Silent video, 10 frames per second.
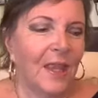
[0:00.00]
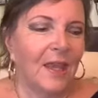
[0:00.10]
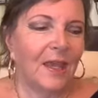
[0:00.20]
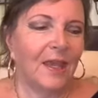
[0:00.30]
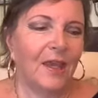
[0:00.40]

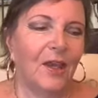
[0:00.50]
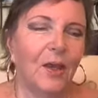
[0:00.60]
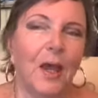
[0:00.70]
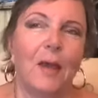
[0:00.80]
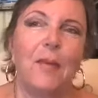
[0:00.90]

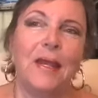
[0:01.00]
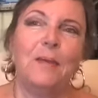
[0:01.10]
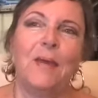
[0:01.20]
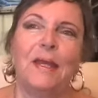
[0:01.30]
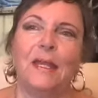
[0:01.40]

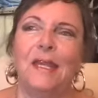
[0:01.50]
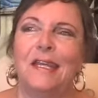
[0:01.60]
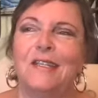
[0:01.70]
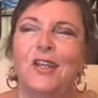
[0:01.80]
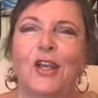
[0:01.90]
Many
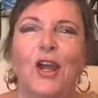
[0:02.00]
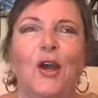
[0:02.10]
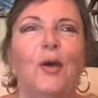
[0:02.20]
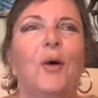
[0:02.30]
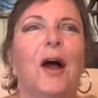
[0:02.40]
years
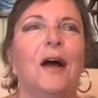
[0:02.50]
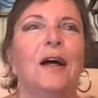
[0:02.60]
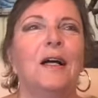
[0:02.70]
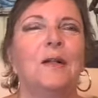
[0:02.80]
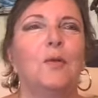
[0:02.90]
ago,
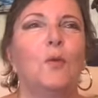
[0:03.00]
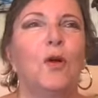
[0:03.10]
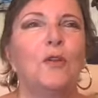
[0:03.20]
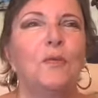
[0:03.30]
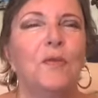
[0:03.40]

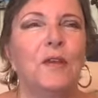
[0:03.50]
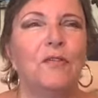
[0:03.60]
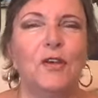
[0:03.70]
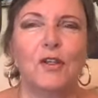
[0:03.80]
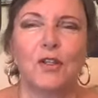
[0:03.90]
one of the
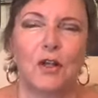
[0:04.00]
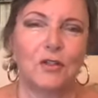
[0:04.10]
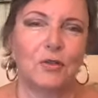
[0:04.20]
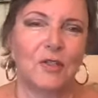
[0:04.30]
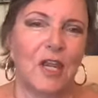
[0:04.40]
first
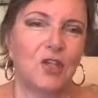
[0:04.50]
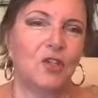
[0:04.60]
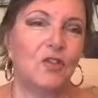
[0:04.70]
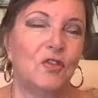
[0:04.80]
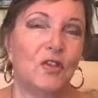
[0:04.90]

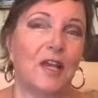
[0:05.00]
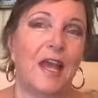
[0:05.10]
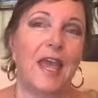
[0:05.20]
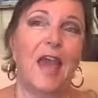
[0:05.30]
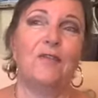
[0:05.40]
consultations that
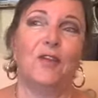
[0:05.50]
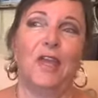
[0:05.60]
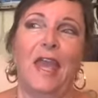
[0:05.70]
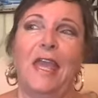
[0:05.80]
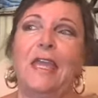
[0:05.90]
I ever
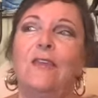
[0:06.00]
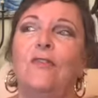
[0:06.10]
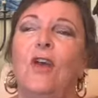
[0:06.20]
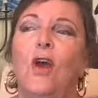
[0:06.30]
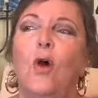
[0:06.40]
gave
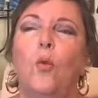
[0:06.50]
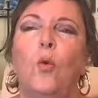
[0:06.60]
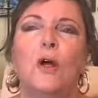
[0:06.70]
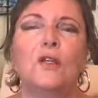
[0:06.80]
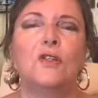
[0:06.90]

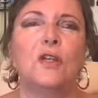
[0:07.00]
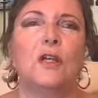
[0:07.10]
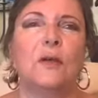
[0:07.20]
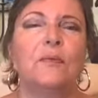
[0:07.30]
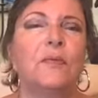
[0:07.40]
was
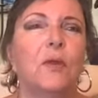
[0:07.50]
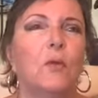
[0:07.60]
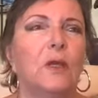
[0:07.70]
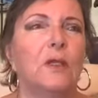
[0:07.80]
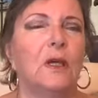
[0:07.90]

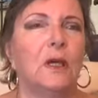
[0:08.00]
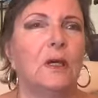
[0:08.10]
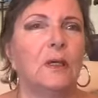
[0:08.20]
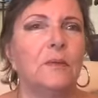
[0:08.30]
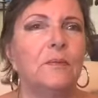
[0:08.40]
with
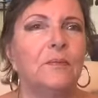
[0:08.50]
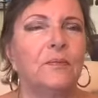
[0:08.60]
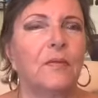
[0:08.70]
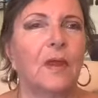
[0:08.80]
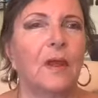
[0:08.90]

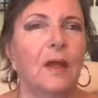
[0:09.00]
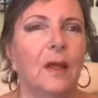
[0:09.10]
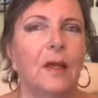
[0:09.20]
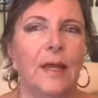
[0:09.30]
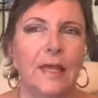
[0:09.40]

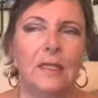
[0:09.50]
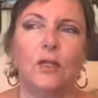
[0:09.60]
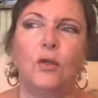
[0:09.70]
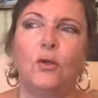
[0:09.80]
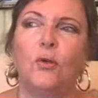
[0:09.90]
a lady
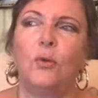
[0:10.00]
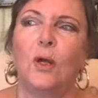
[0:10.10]
who